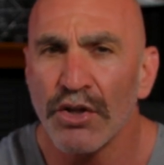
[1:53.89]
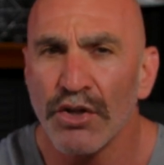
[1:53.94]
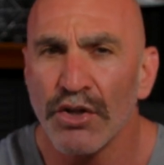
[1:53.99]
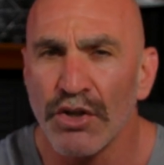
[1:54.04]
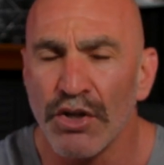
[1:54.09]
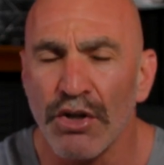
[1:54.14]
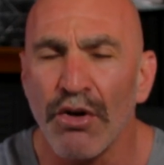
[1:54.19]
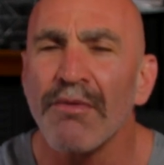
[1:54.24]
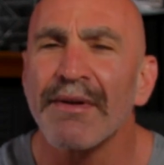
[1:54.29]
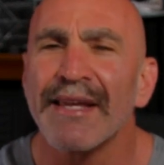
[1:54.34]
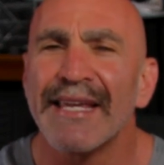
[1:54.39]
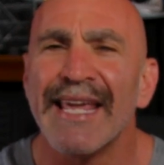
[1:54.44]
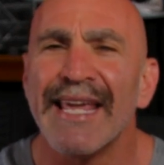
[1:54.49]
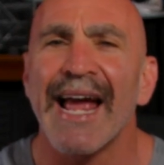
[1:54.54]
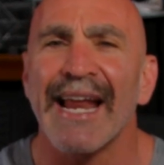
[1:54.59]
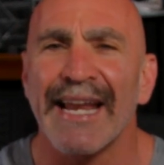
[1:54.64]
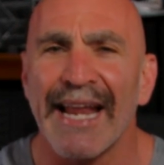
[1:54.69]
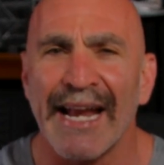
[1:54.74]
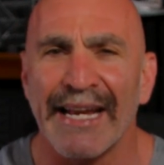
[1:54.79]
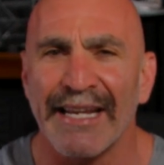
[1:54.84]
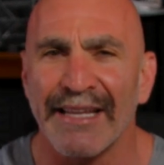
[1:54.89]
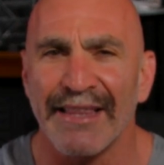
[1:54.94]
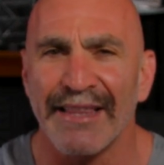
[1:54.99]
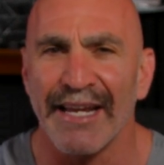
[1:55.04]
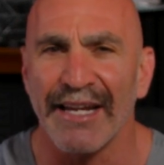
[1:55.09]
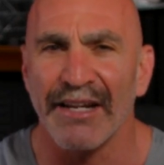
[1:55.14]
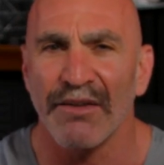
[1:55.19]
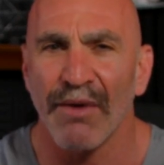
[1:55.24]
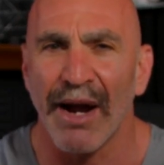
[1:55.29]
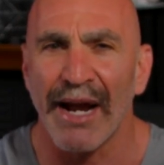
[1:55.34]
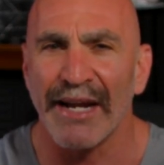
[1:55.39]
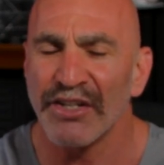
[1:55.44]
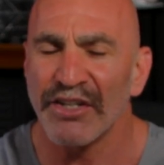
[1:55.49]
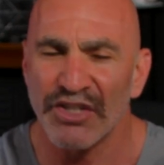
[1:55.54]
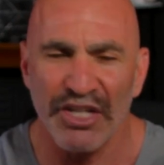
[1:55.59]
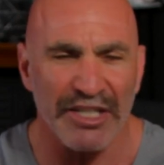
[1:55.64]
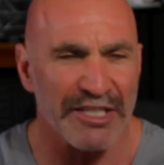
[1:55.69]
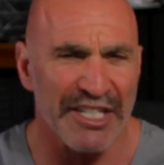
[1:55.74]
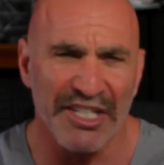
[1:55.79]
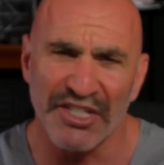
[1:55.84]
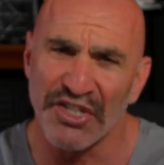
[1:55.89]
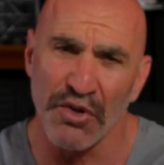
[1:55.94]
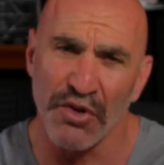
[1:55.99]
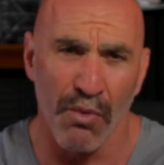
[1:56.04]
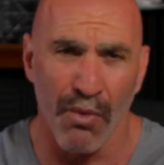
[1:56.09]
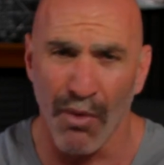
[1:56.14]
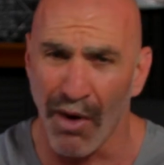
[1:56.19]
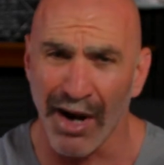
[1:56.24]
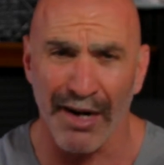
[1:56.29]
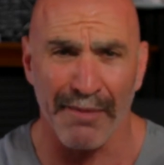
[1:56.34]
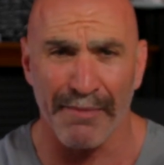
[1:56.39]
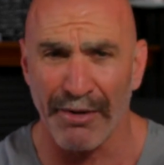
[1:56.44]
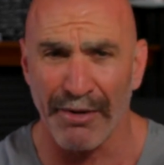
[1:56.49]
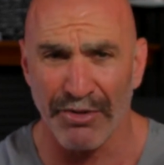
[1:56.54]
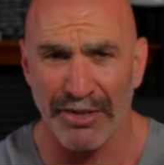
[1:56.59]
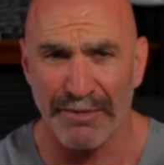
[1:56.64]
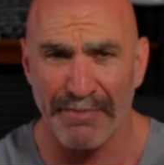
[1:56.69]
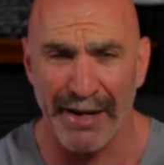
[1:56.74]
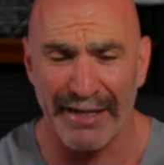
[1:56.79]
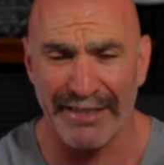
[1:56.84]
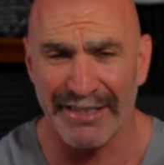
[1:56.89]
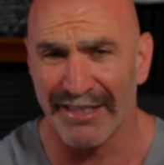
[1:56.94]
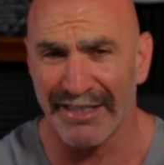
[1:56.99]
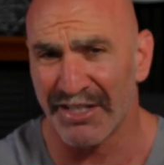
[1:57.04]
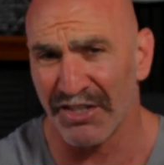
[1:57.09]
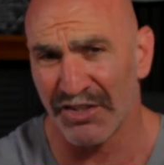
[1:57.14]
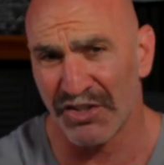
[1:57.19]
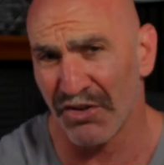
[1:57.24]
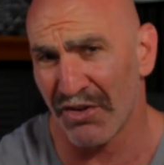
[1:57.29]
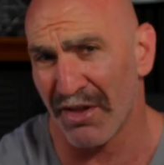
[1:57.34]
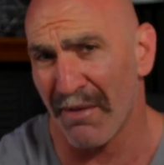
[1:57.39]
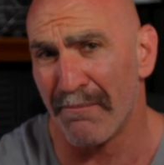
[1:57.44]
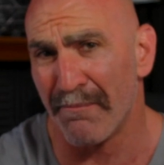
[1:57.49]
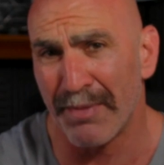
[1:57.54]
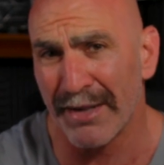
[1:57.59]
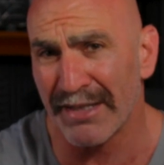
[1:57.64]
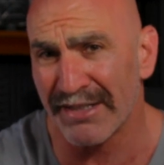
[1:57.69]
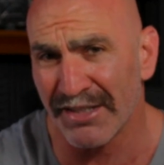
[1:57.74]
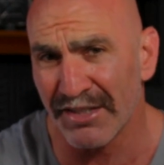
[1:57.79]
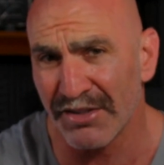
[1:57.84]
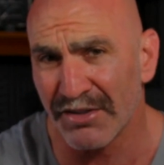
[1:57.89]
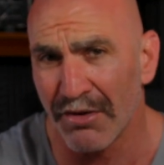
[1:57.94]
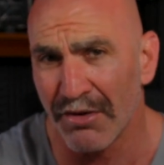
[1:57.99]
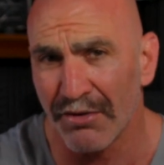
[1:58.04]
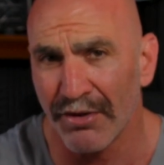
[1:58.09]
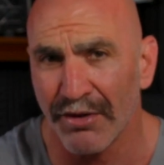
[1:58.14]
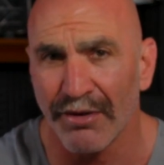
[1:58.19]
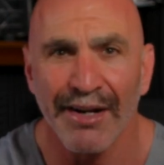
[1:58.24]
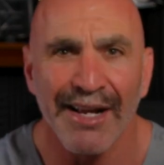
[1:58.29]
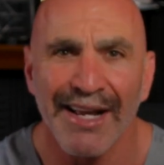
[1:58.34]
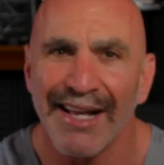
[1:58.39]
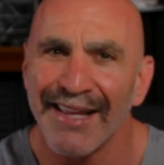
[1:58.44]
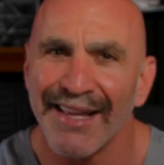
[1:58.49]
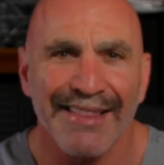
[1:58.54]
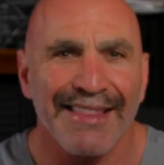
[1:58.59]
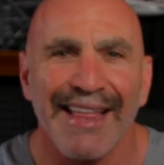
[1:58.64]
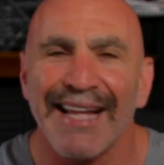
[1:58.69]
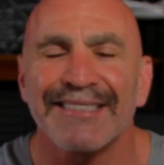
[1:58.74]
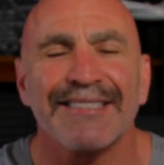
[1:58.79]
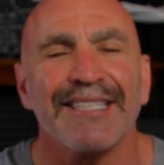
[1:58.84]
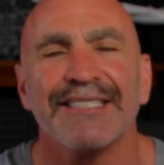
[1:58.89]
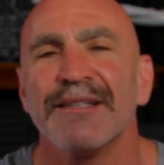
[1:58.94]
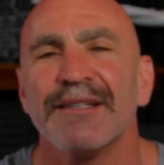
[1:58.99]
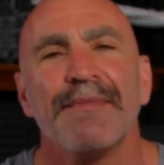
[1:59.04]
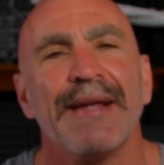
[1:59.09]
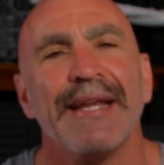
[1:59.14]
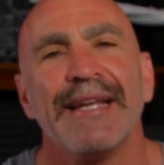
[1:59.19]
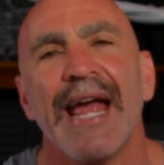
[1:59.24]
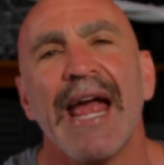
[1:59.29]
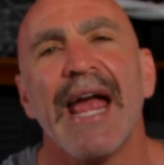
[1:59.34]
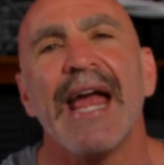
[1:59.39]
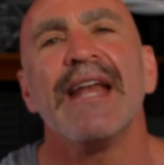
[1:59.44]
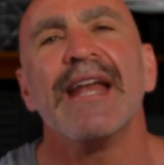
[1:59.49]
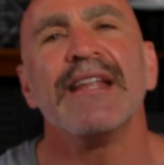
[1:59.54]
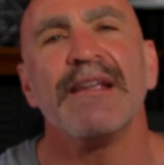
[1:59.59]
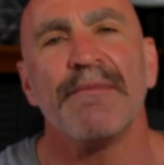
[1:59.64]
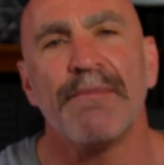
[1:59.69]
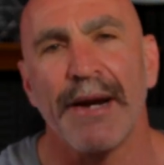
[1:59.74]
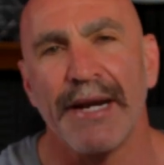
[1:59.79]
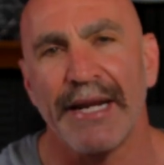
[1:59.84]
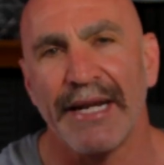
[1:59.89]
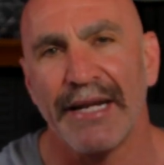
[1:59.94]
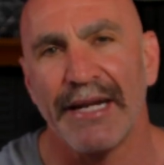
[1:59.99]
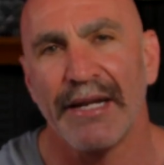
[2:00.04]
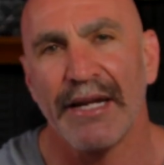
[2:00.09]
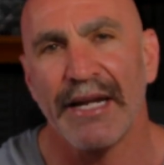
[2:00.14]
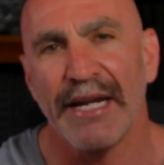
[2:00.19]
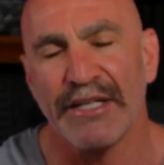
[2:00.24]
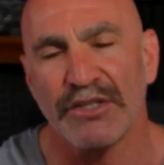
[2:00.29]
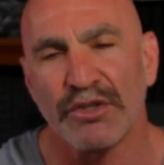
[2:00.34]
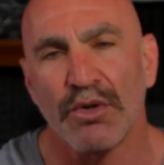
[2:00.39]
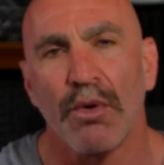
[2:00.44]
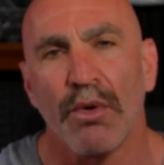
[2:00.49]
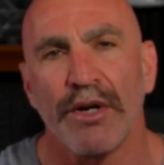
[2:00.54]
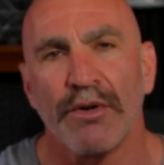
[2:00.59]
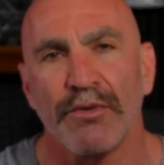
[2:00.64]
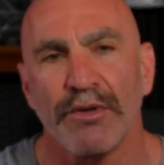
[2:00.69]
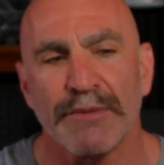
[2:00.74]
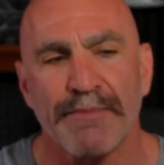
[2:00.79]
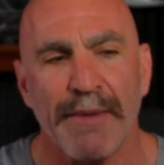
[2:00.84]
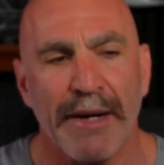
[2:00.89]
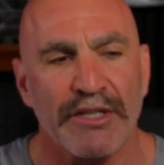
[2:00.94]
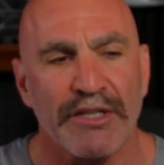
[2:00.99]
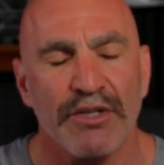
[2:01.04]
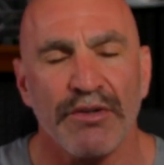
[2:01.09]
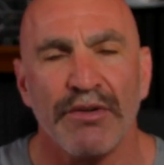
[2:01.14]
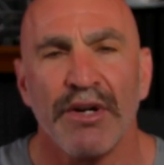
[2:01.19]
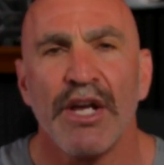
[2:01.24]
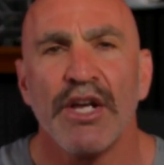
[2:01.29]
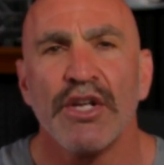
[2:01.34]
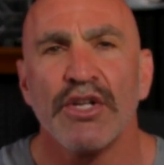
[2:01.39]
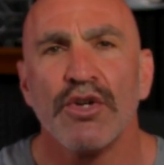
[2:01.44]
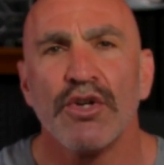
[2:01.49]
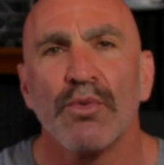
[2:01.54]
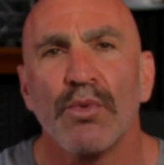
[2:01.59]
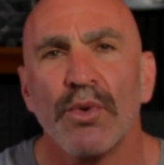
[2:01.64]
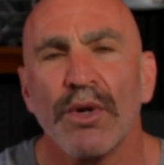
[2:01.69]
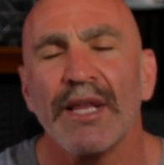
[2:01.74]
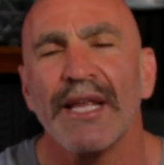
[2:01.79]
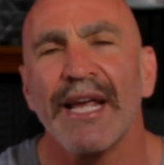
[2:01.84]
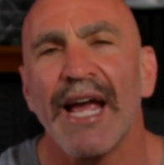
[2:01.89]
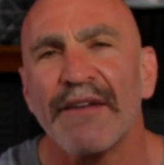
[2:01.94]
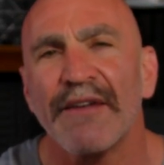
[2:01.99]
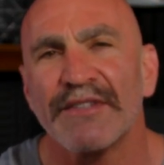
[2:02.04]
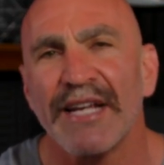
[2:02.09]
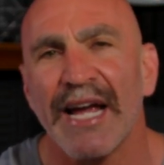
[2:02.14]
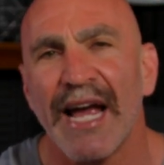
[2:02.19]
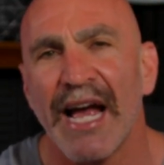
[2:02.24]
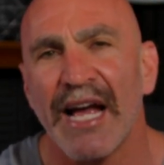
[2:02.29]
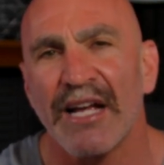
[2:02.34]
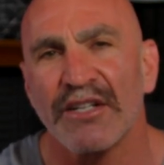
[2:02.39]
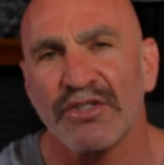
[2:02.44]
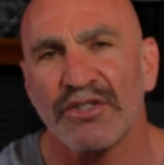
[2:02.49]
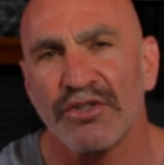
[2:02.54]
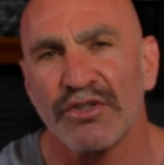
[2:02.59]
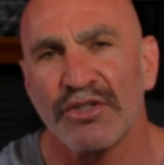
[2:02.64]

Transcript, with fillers: you don't get anything, right? Just because you want to be respected because you're the business owner, that doesn't mean anybody is going to respect you. You really have to ask